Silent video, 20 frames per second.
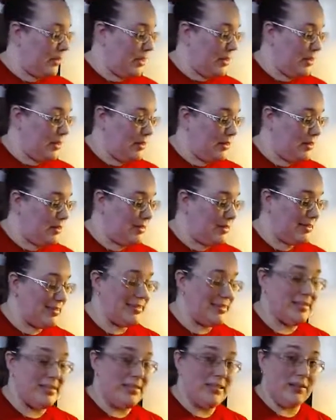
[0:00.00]
This
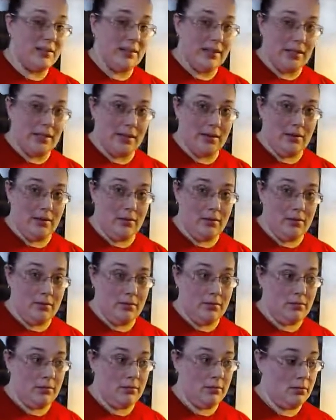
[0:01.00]
is sealing
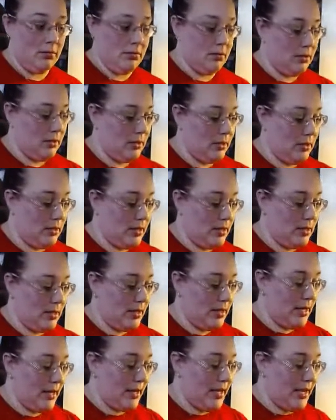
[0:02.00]

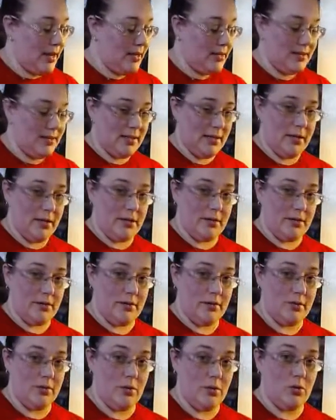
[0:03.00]
that cast iron,
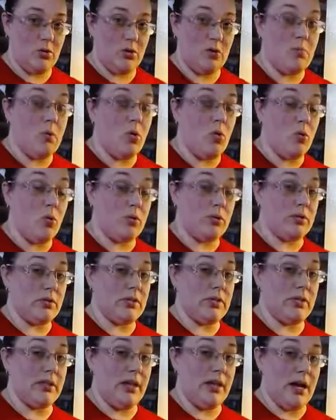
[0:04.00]
those pores
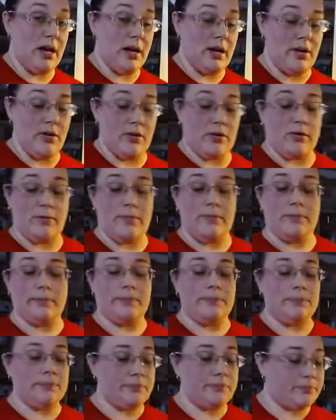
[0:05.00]
in the iron.
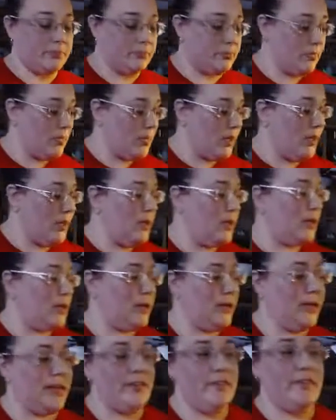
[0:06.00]

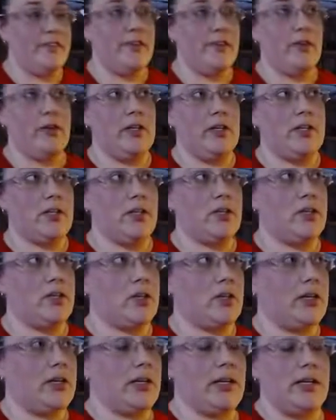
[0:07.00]
I can feel that it's
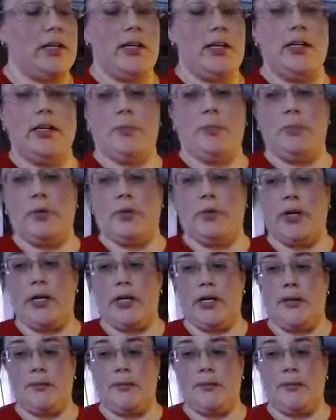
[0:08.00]
starting to heat up already.